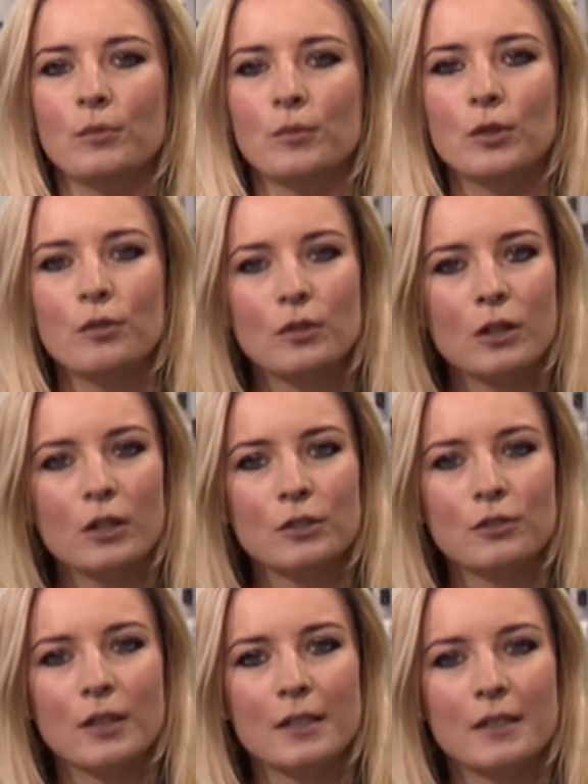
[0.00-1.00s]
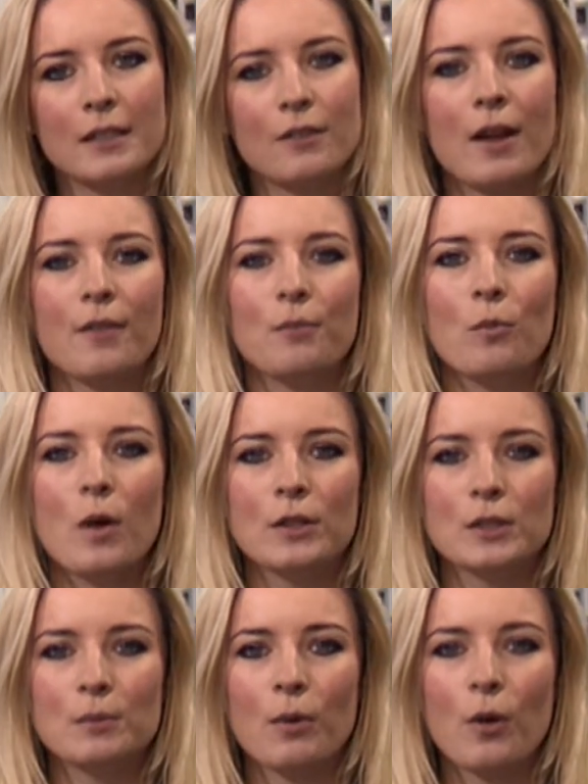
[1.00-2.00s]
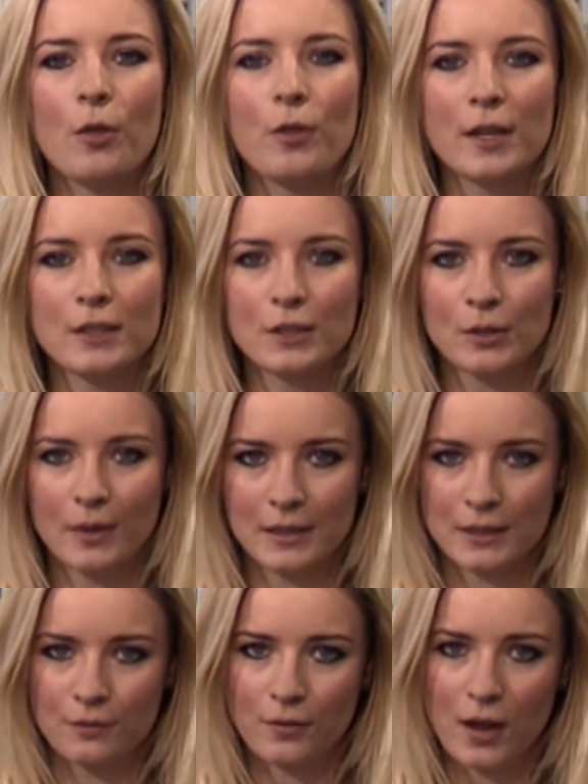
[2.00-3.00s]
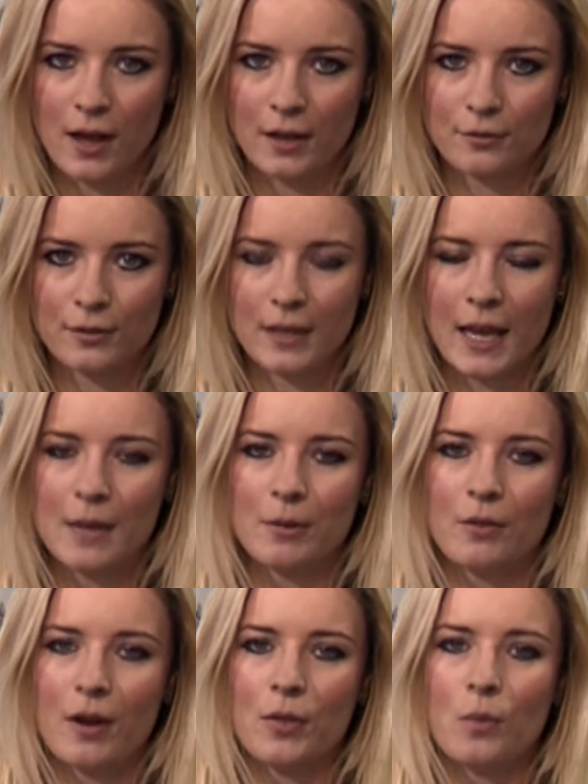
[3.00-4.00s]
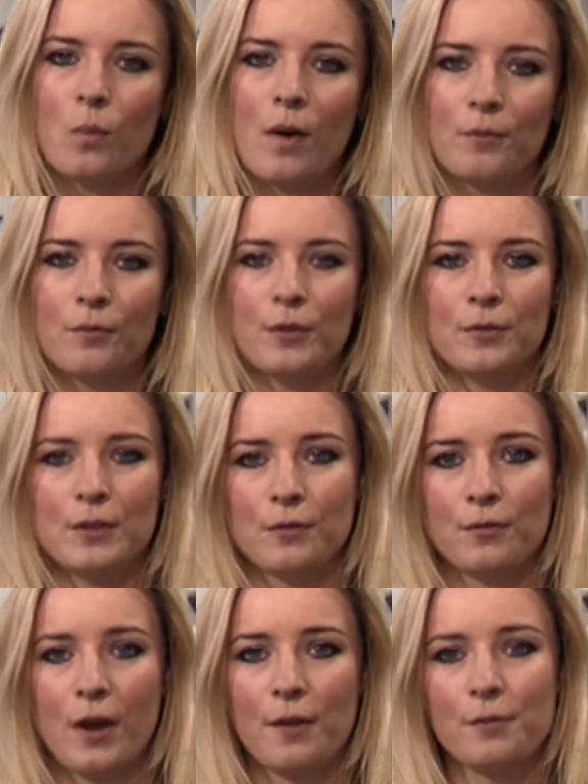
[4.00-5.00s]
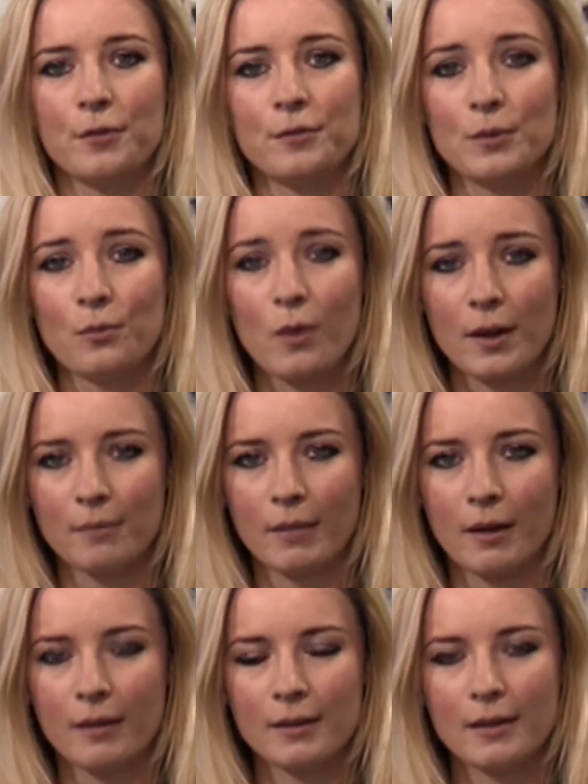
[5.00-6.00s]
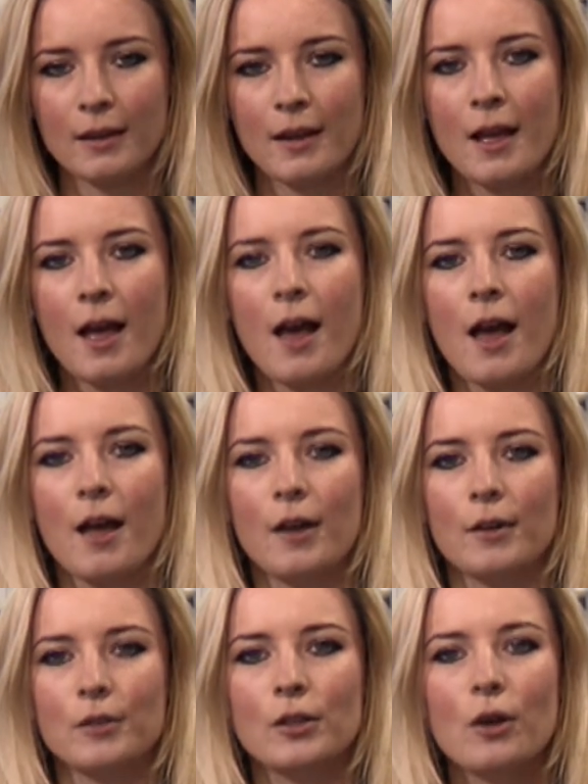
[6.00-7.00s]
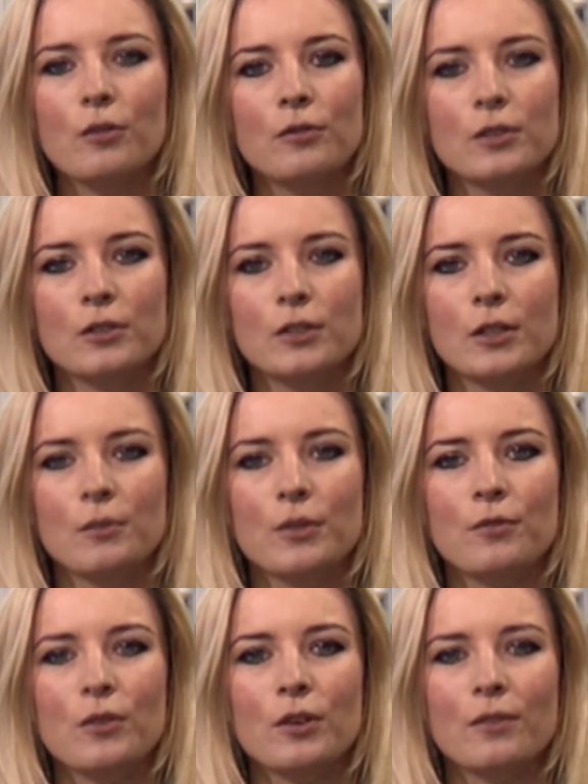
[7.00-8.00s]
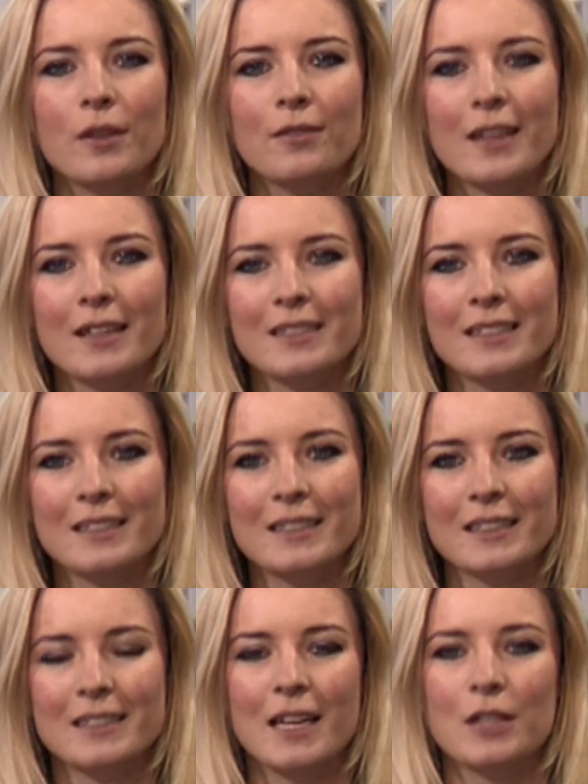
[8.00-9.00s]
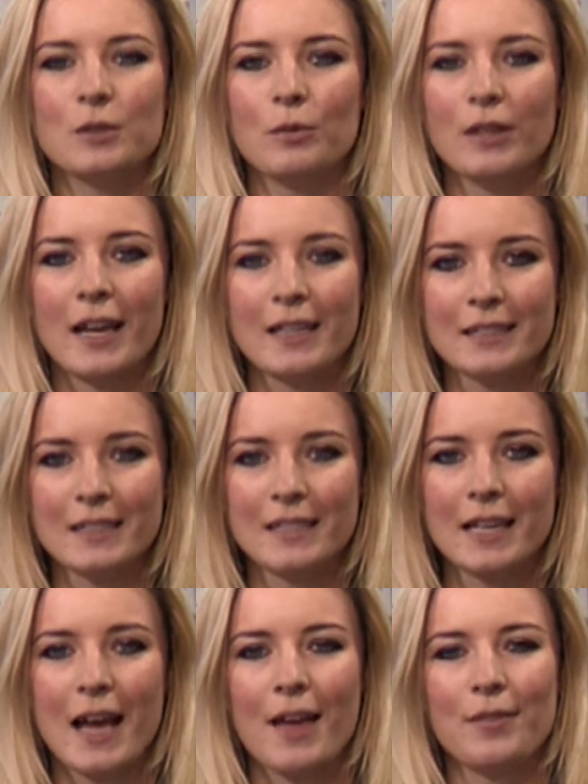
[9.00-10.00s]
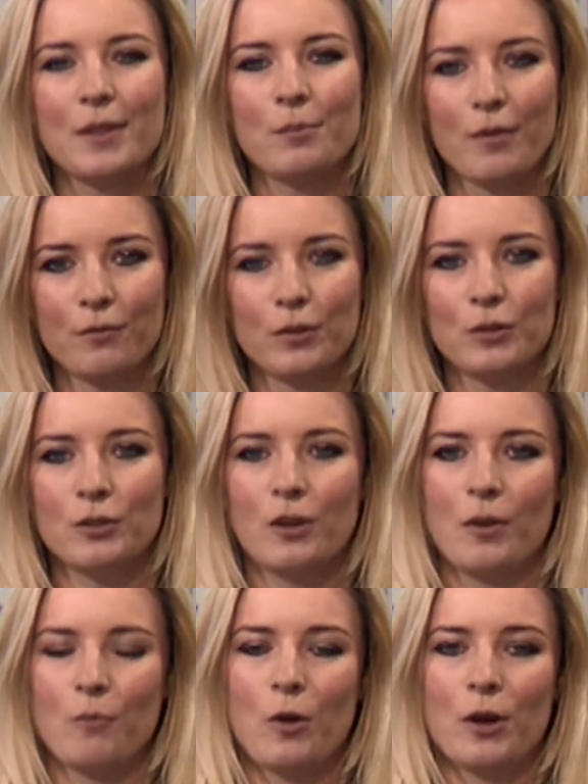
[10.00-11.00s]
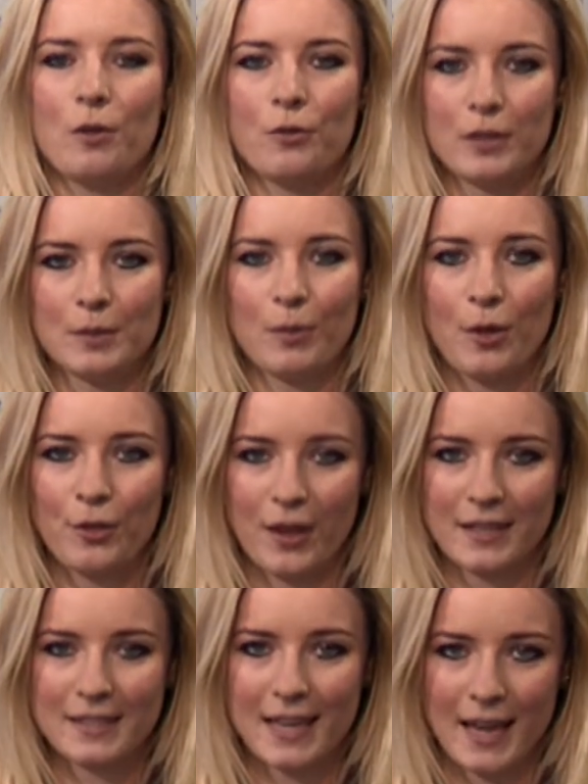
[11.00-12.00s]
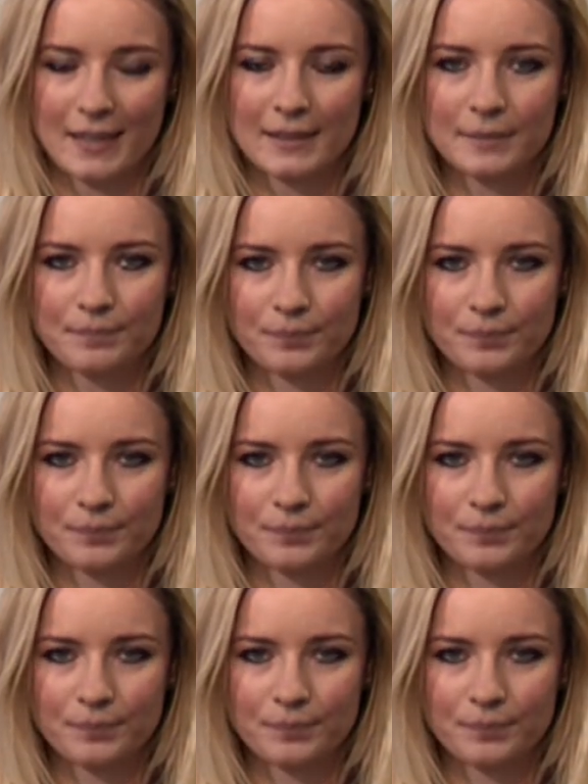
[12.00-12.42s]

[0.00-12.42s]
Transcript: Eurodollar trading around 1 spot 32.85. Cable around the 155.51 mark. Gold future we've got around 13.68 spot 80, and the Brent future around 103 spot 38.